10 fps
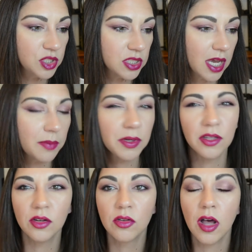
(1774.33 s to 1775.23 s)
kind of put a
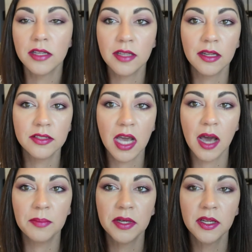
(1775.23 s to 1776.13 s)
little gloss on
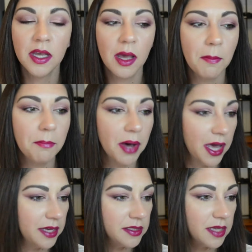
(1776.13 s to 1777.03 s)
top.
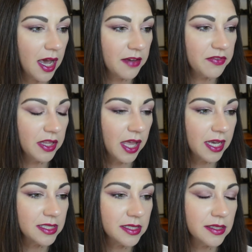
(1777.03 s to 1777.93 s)
But I feel
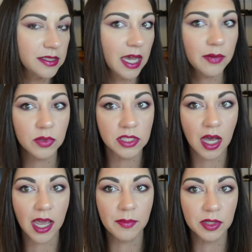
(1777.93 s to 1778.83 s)
like since I was
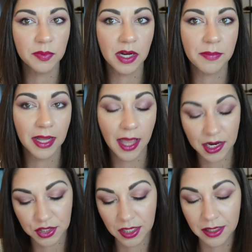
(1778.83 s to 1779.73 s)
not able to put on my
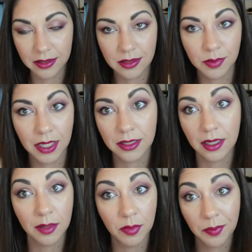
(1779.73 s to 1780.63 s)
lashes because I
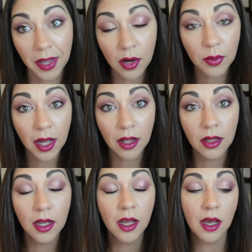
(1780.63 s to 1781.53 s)
didn't prepare
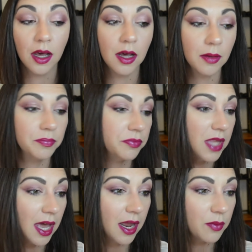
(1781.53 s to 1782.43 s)
well,
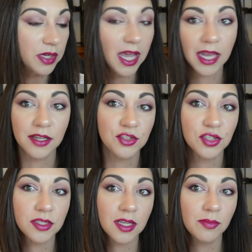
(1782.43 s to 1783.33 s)
that I went ahead and
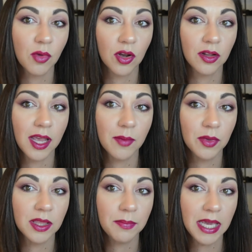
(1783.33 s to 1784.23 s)
just did more glam
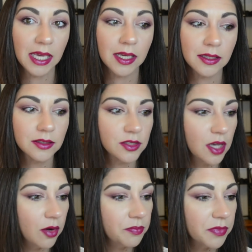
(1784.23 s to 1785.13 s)
with the pink. So